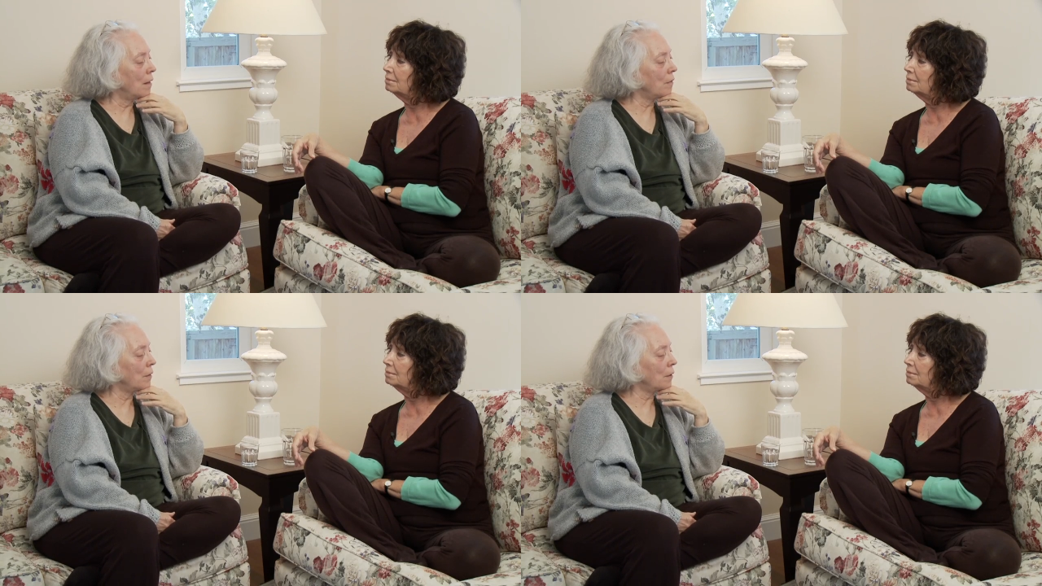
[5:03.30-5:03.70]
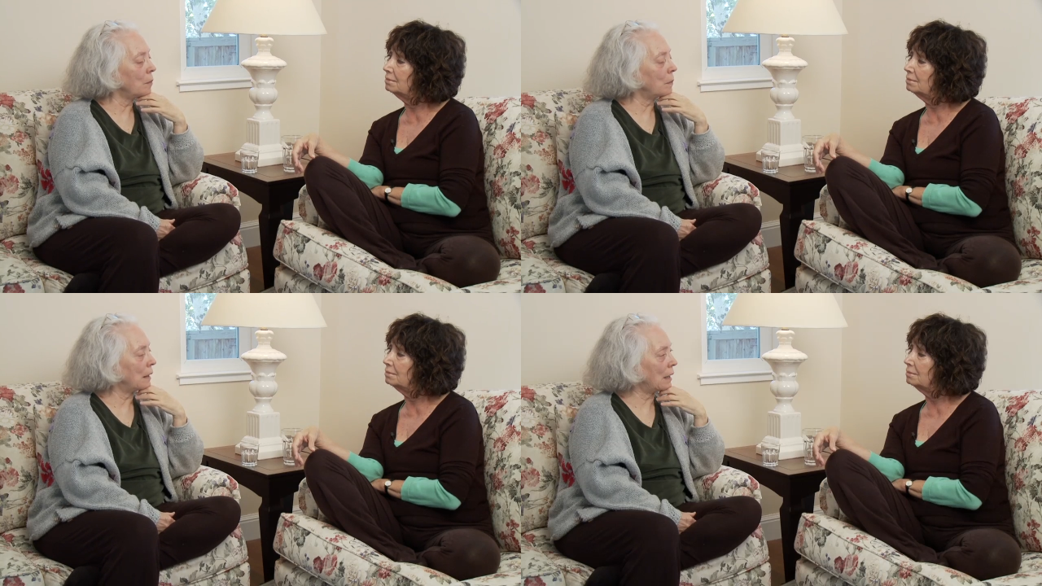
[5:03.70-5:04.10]
Speaker 1: the very
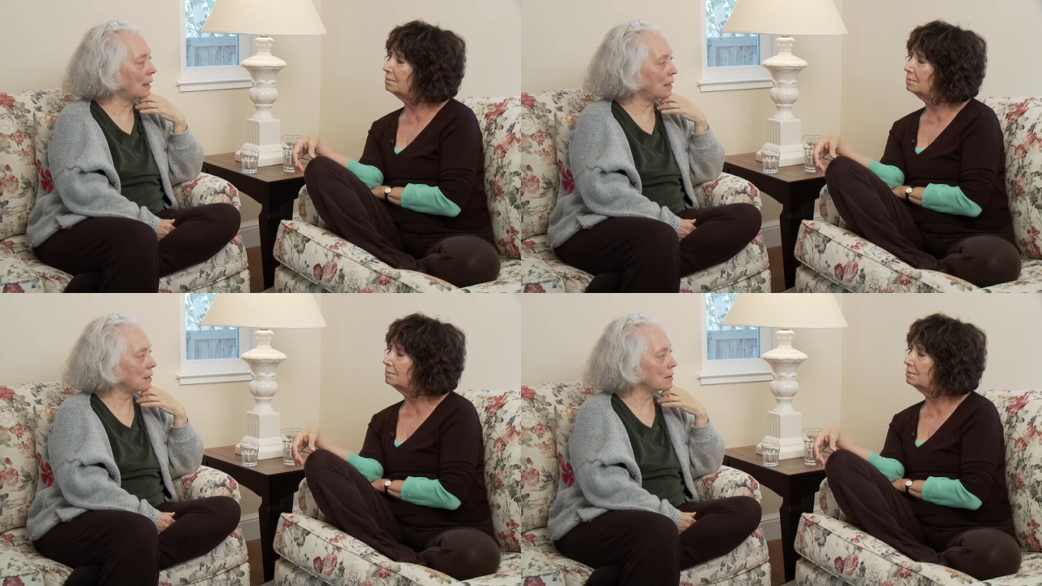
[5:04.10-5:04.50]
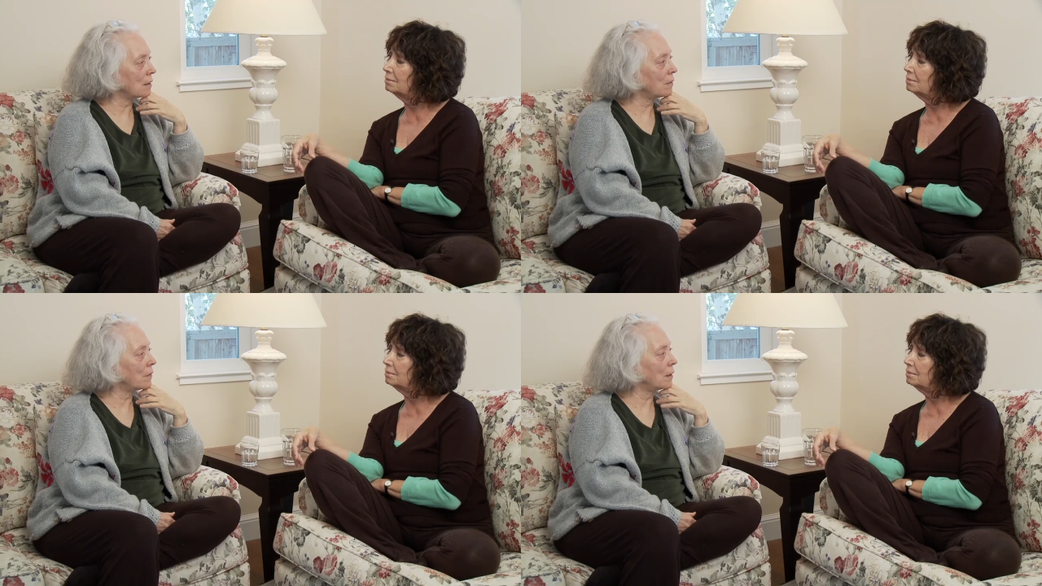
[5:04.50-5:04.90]
place
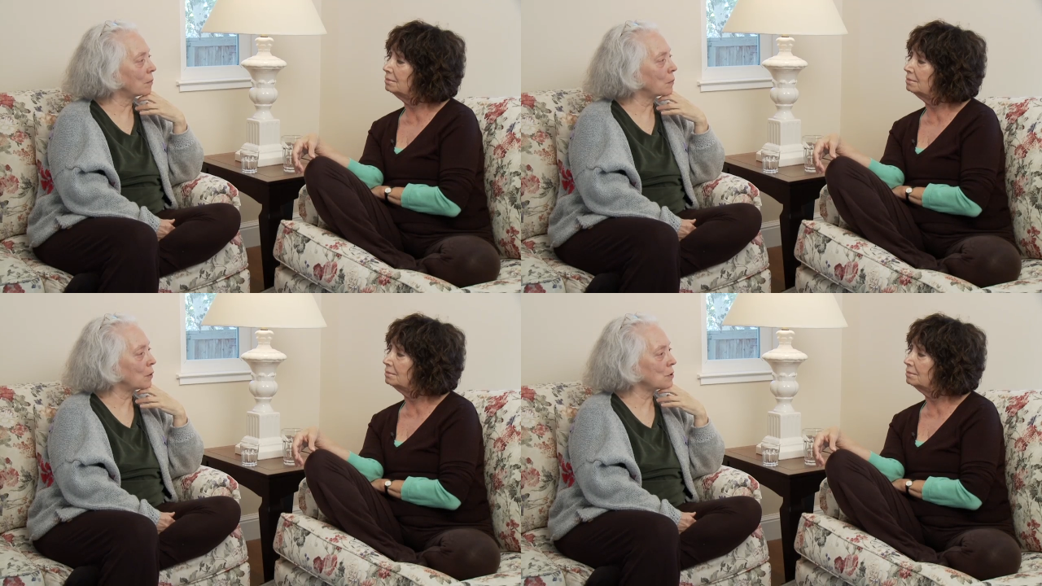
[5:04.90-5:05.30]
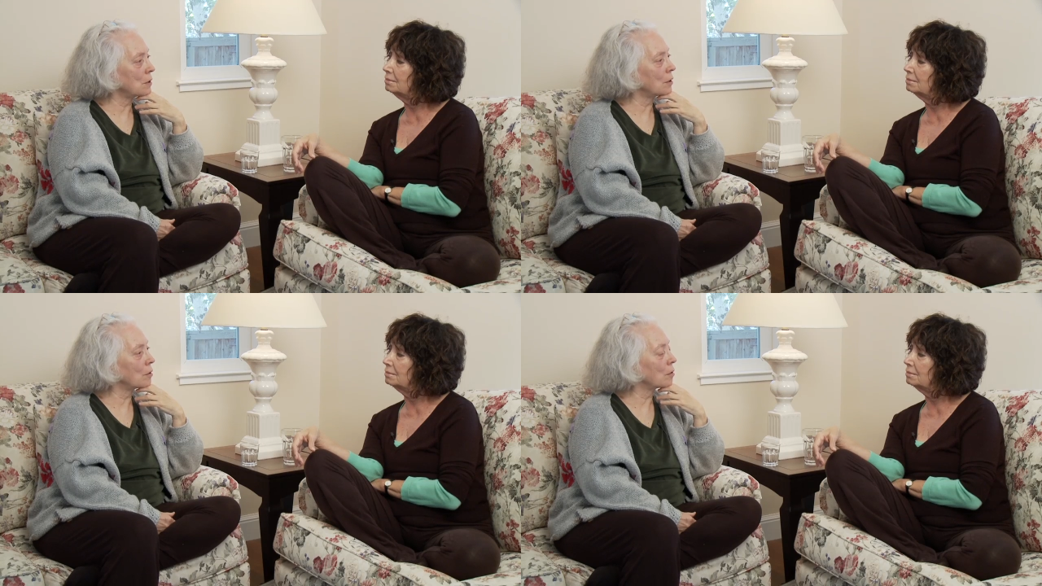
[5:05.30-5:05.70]
of the most
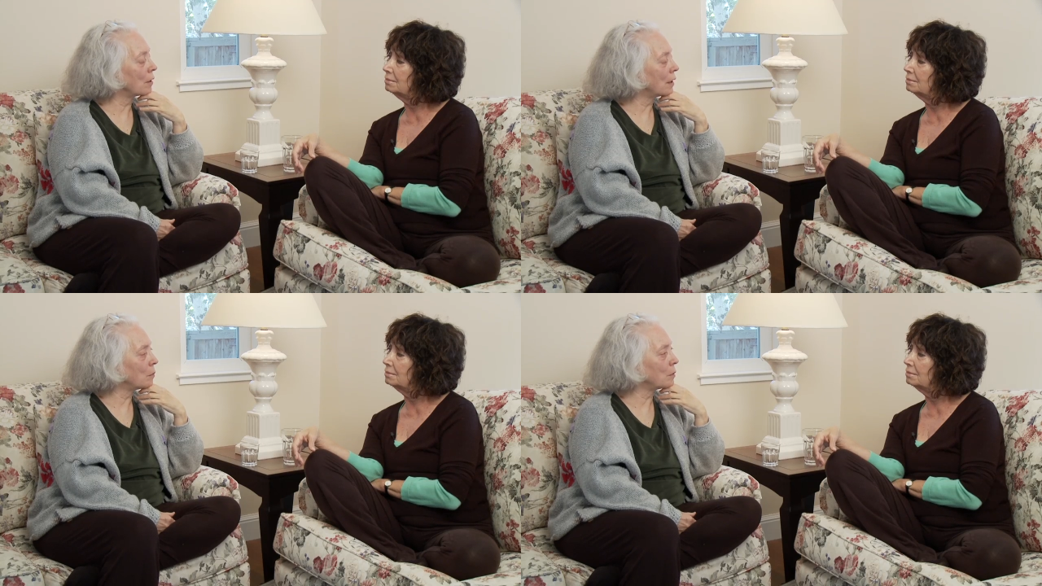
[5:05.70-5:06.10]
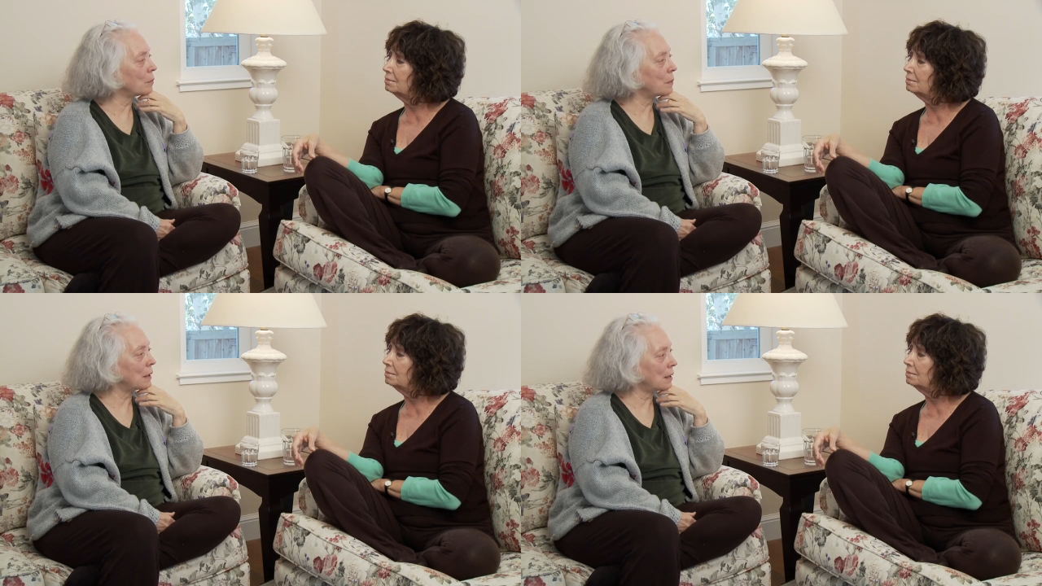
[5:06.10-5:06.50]
incredible
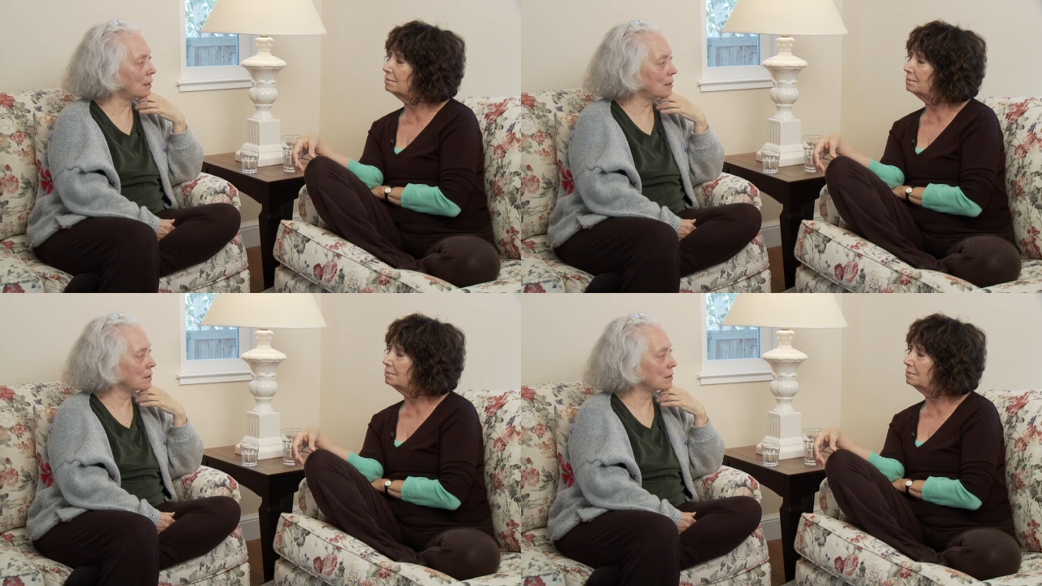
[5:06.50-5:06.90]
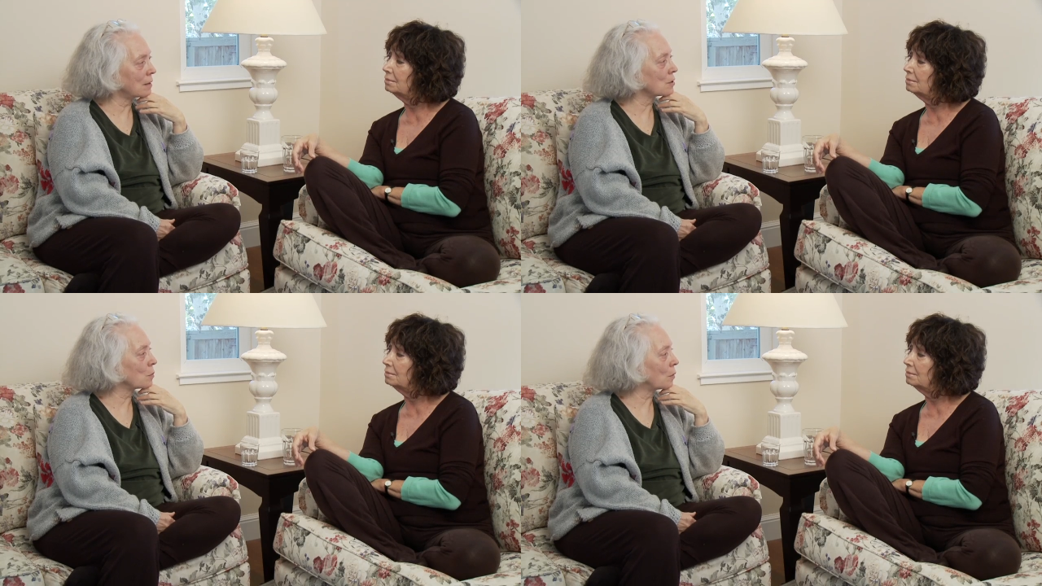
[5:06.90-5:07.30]
peace
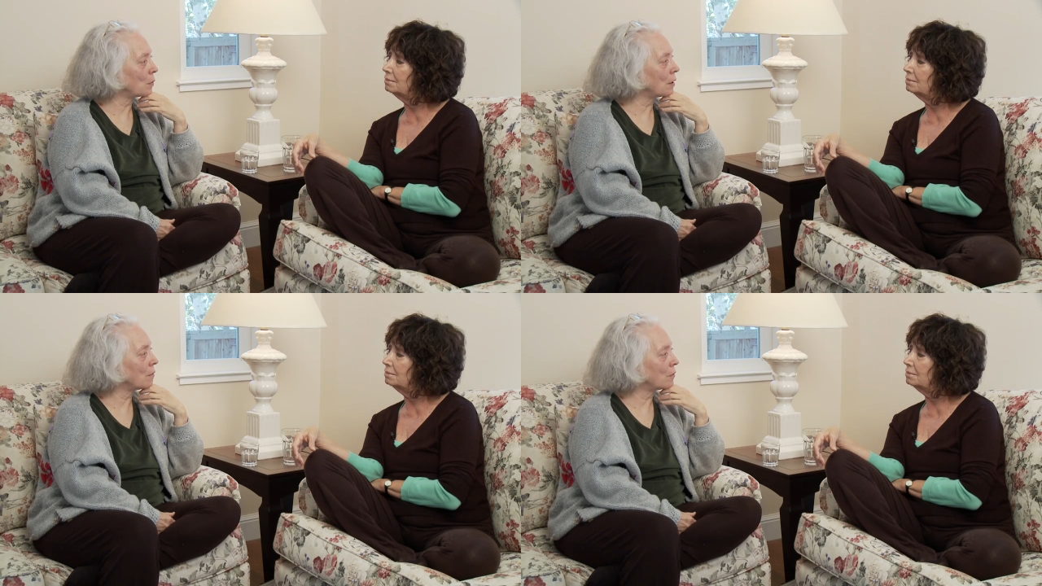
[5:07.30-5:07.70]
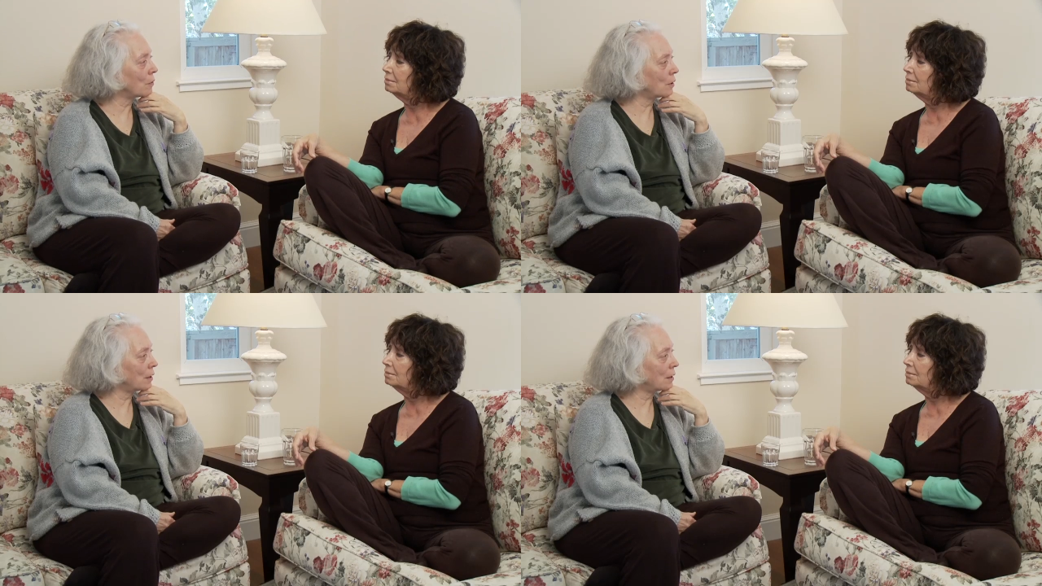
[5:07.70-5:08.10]
is what we
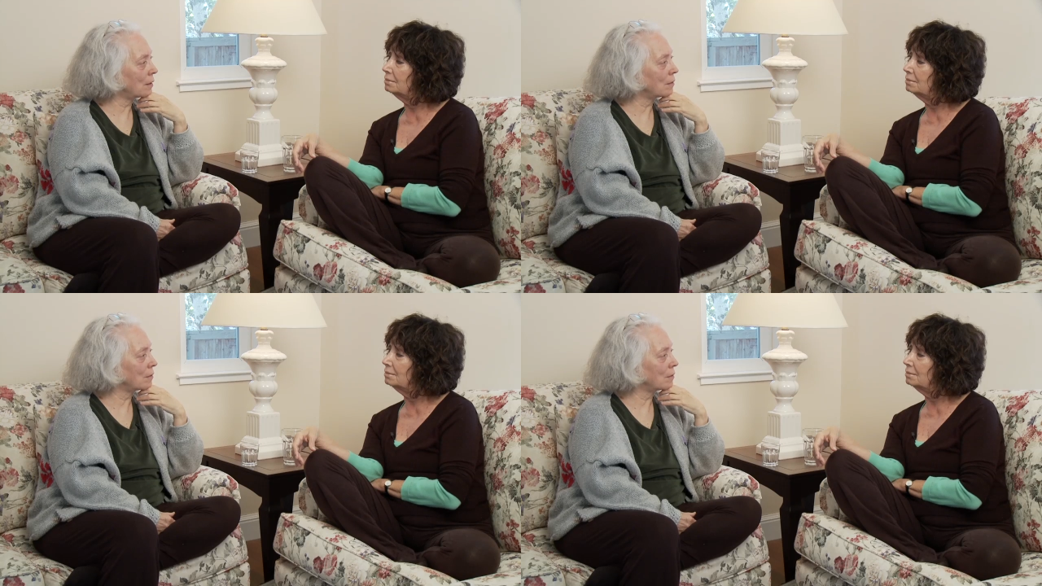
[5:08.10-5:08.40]
avoid.